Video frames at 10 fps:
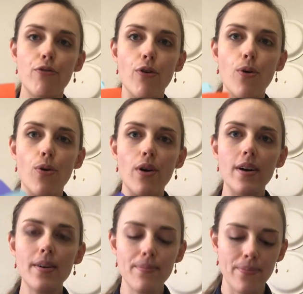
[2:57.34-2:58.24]

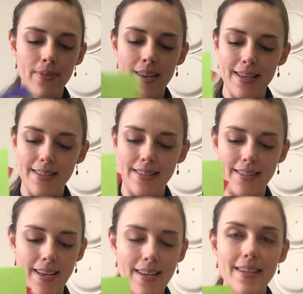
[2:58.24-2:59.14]
four,
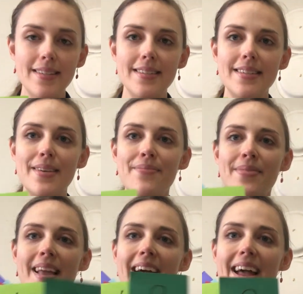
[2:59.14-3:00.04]
six,
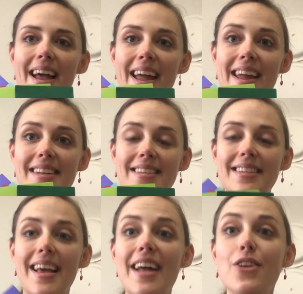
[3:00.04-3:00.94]

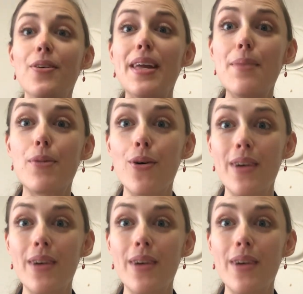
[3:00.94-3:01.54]
eight. And you keep